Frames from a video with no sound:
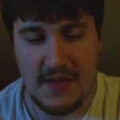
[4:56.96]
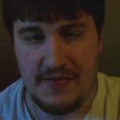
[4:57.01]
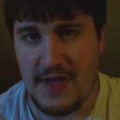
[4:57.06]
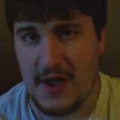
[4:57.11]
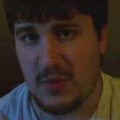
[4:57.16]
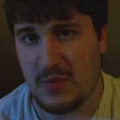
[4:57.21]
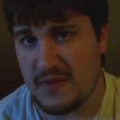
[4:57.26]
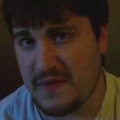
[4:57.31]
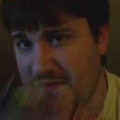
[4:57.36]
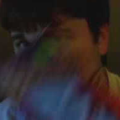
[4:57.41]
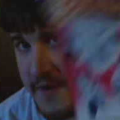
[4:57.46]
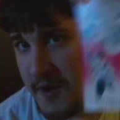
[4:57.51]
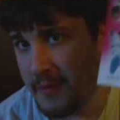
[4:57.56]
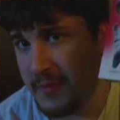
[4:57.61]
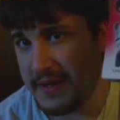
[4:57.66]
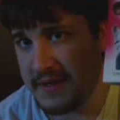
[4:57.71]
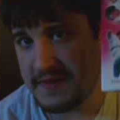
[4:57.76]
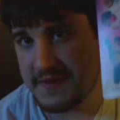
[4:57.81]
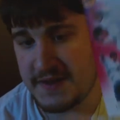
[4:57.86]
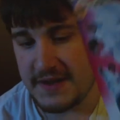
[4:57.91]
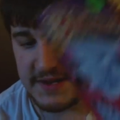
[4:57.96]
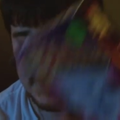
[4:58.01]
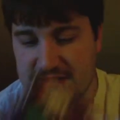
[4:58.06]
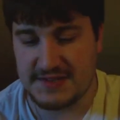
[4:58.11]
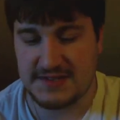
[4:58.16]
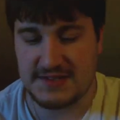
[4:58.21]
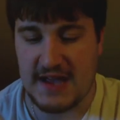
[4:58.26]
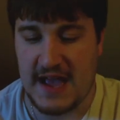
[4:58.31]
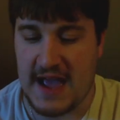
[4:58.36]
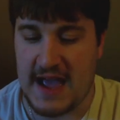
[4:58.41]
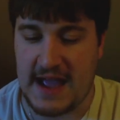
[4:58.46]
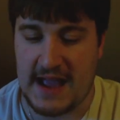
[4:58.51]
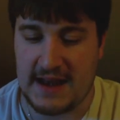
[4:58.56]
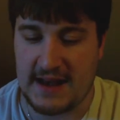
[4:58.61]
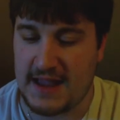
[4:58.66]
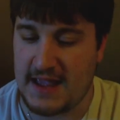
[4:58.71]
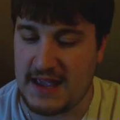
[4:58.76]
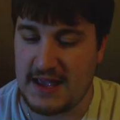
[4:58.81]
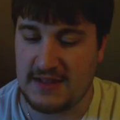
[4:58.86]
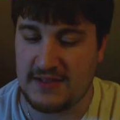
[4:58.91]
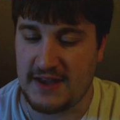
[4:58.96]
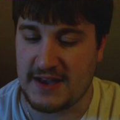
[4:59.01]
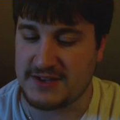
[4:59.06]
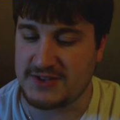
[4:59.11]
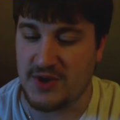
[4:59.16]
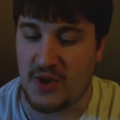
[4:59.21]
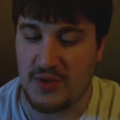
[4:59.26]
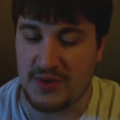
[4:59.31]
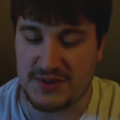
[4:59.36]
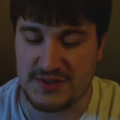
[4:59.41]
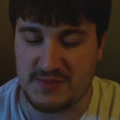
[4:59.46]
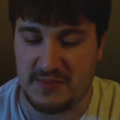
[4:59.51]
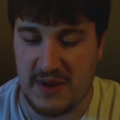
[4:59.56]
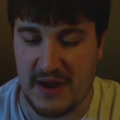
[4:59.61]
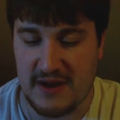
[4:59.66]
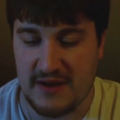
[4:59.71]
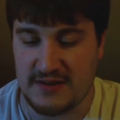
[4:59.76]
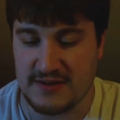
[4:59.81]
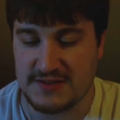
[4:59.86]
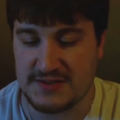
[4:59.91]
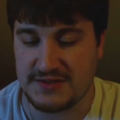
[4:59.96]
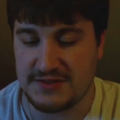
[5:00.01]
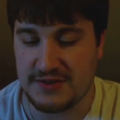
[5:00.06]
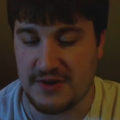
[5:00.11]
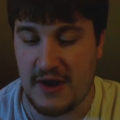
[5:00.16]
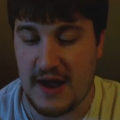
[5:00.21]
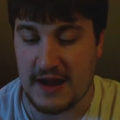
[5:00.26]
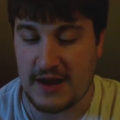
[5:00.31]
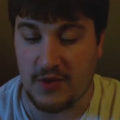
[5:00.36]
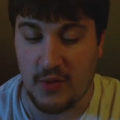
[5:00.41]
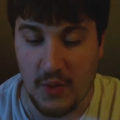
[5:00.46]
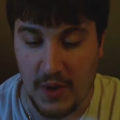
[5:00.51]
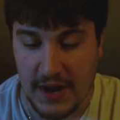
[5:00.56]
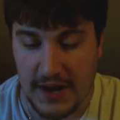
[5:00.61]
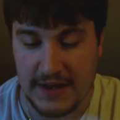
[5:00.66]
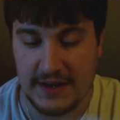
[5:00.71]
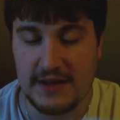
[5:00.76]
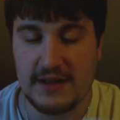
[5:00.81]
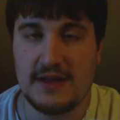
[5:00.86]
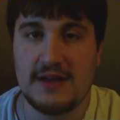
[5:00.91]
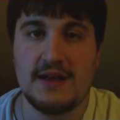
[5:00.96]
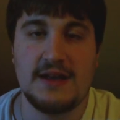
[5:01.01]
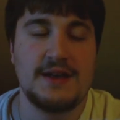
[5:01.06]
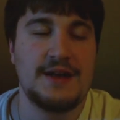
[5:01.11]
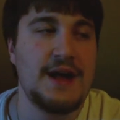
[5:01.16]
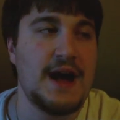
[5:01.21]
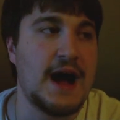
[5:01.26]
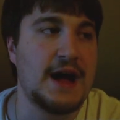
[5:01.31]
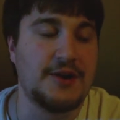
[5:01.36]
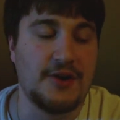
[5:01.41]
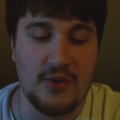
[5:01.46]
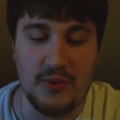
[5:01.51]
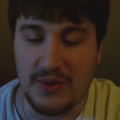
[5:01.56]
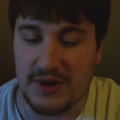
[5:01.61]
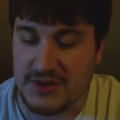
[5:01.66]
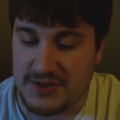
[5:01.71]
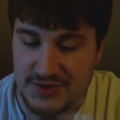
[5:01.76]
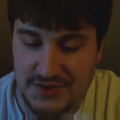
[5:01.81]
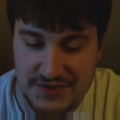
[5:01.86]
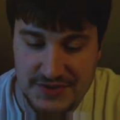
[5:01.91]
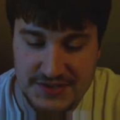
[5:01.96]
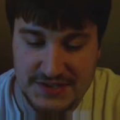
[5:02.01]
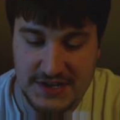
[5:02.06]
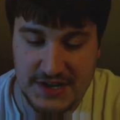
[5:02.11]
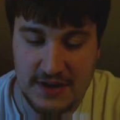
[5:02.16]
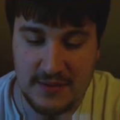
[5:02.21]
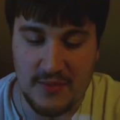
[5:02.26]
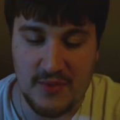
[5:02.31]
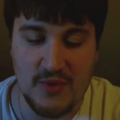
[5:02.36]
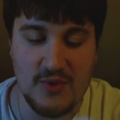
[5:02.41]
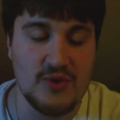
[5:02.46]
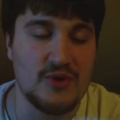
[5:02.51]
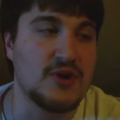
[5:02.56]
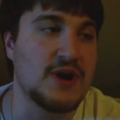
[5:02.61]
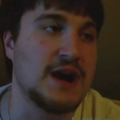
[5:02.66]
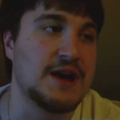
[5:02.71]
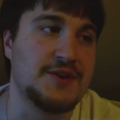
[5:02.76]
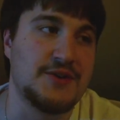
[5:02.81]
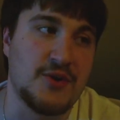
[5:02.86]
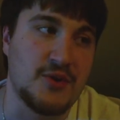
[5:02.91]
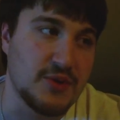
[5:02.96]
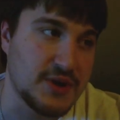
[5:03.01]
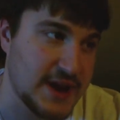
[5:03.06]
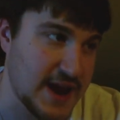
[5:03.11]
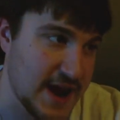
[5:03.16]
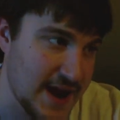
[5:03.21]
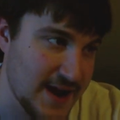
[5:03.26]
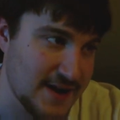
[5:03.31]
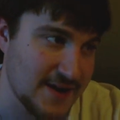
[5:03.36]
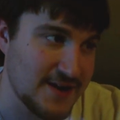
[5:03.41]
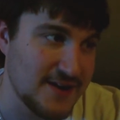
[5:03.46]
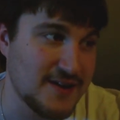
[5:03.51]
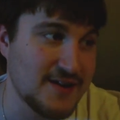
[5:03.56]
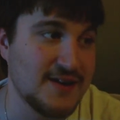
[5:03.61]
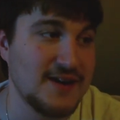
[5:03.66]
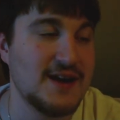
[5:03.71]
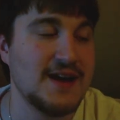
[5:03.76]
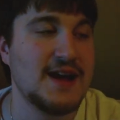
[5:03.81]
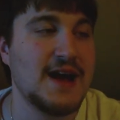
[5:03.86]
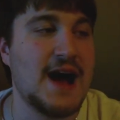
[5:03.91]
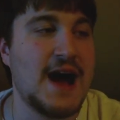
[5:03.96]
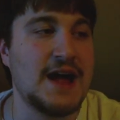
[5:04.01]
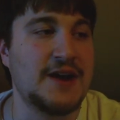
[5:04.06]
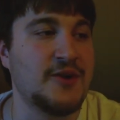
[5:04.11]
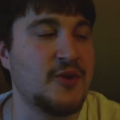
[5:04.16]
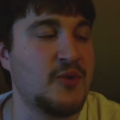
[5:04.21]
they were filming this and he like told his parents, you know, I quit. I don't want to do this anymore. I don't care. I